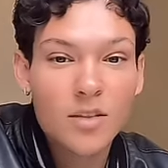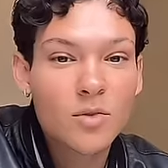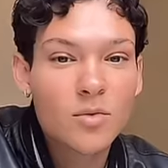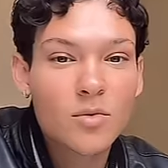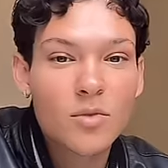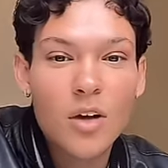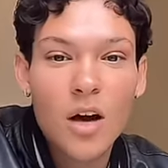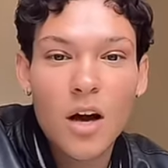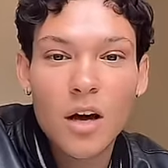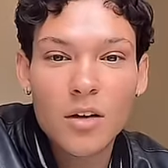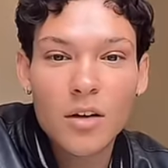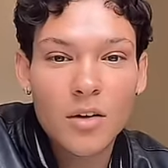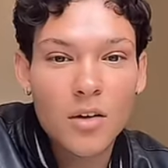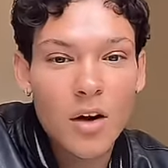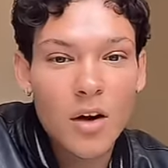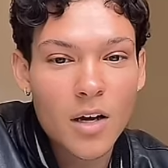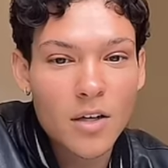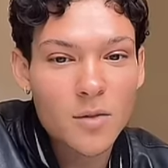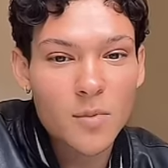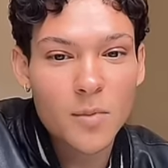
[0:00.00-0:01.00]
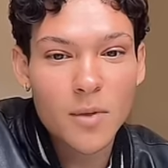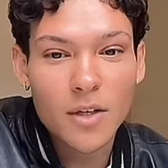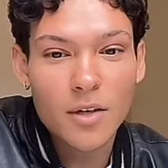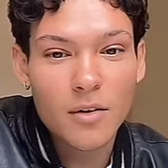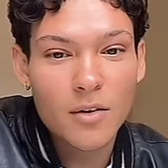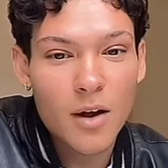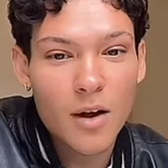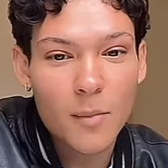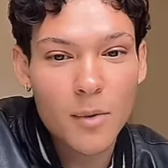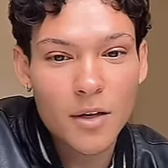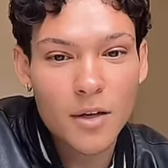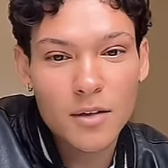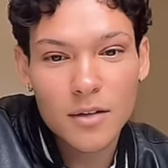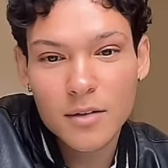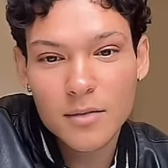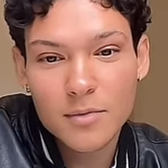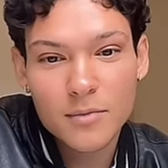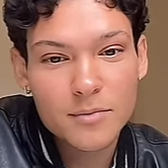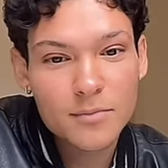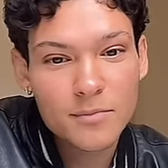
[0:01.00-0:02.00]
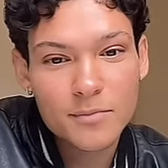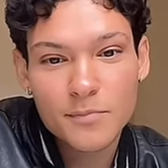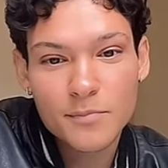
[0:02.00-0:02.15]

I do not know how to speak Arabic.